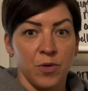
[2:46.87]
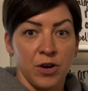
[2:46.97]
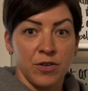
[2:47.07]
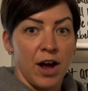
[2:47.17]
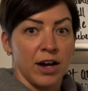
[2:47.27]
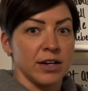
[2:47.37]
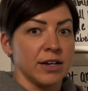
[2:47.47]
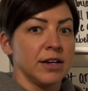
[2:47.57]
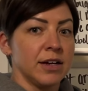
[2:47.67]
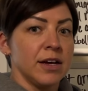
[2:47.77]
We are not going
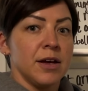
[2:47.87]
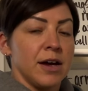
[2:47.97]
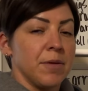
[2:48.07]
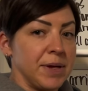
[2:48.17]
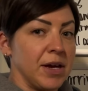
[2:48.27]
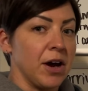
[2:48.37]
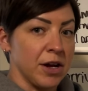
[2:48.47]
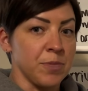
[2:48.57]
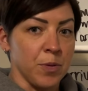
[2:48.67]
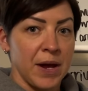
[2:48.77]
to be
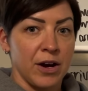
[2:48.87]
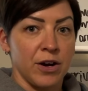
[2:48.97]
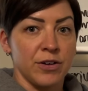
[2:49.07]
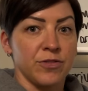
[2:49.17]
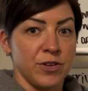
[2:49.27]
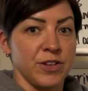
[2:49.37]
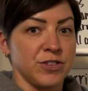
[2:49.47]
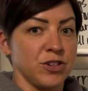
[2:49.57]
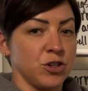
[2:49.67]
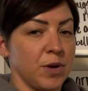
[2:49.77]
unprepared for this
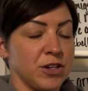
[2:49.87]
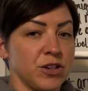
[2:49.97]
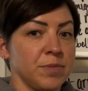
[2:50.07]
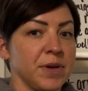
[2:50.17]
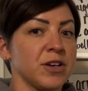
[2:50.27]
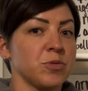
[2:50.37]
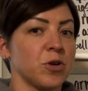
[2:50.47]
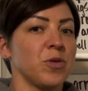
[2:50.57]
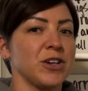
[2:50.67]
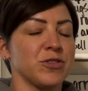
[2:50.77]
situation, because we're
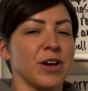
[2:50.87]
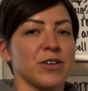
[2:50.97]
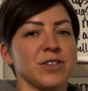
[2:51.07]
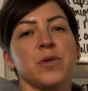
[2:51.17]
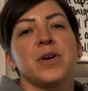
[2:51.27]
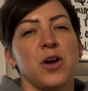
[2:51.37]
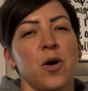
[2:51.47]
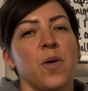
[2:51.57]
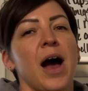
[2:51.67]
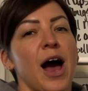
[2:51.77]
great trainers and we
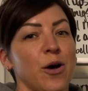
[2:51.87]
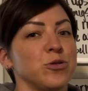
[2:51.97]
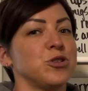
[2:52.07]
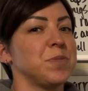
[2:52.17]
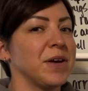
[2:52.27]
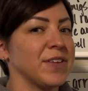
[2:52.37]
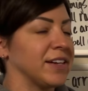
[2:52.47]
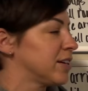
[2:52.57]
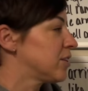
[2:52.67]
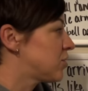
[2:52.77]
know how to pivot.